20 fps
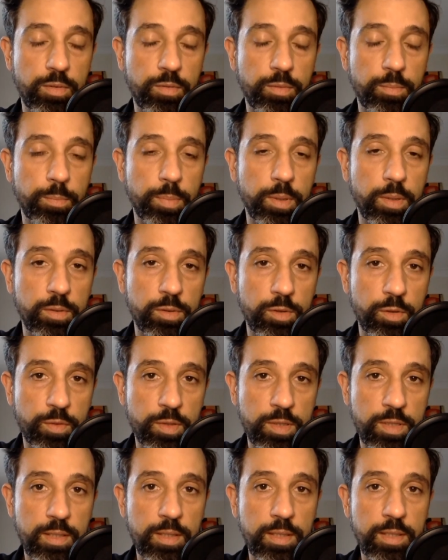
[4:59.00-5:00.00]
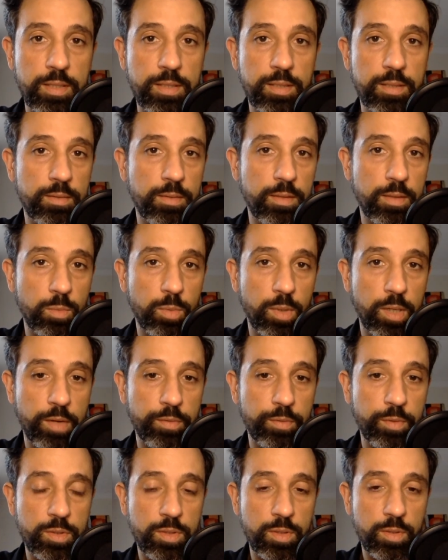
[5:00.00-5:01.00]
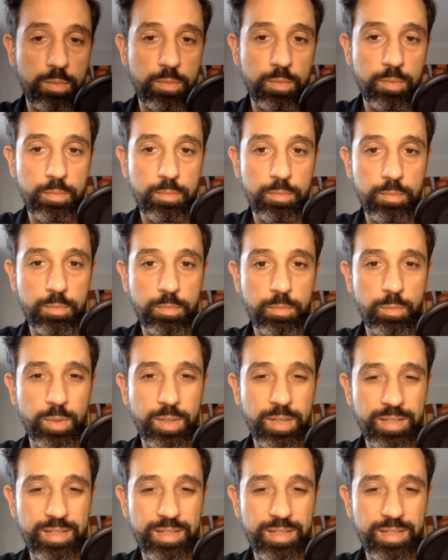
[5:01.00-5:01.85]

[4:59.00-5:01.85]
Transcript: build new facilities and what have you. So we can